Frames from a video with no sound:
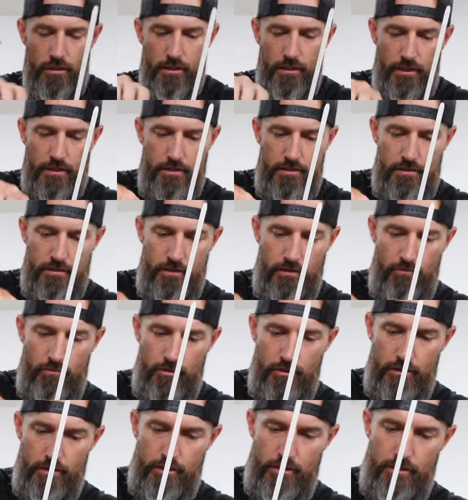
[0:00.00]
nice,
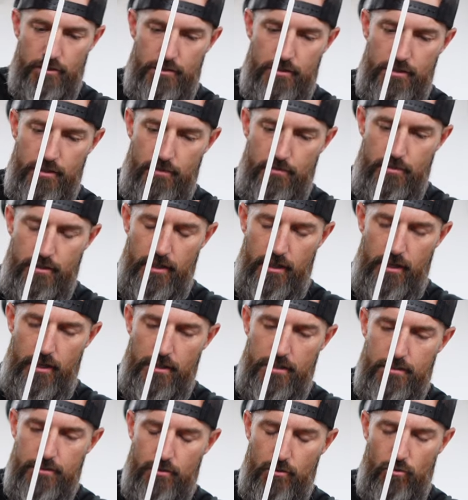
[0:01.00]
really good zip
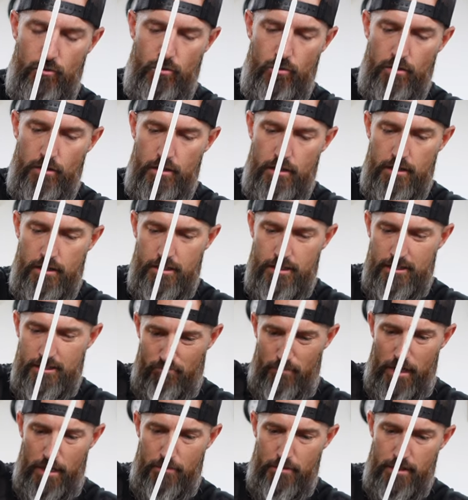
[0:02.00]
ties or
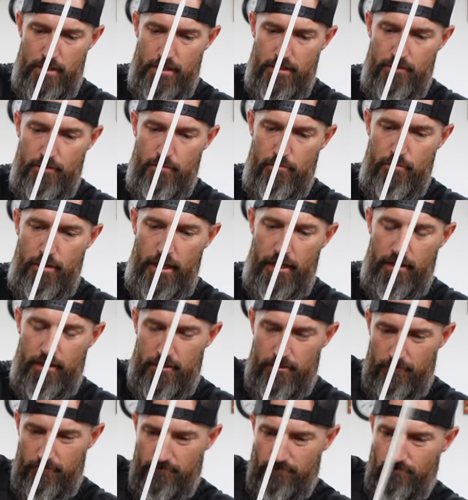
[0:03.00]
maybe even
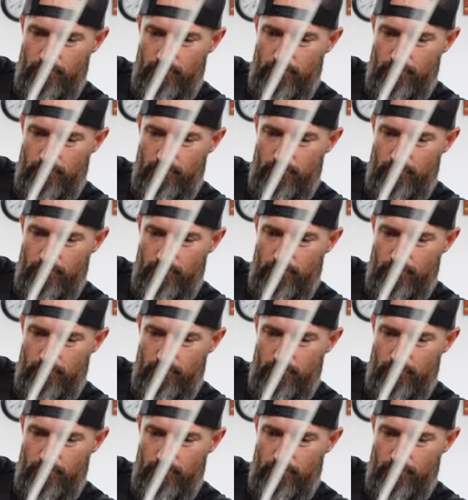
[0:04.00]
better,